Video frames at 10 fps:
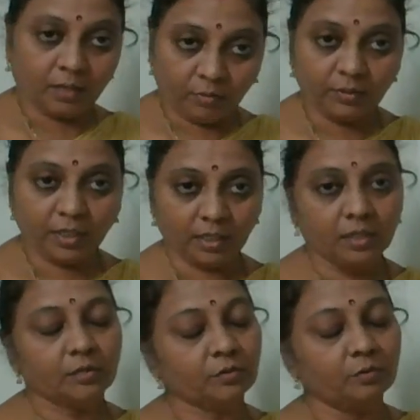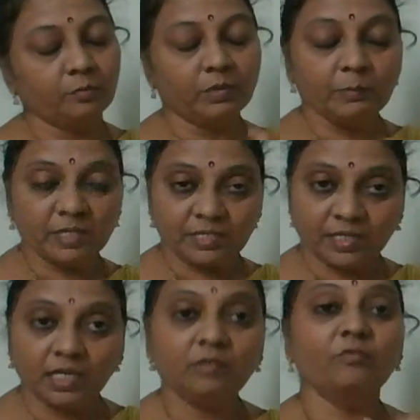Okay, so we must
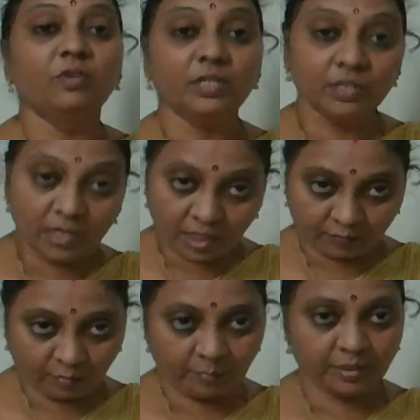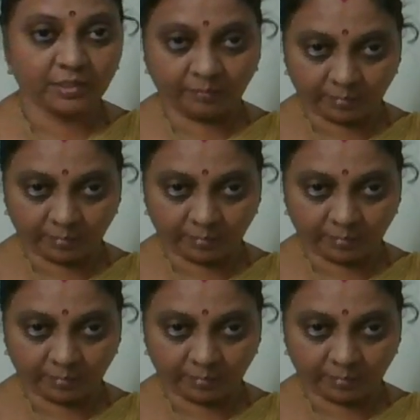get further information,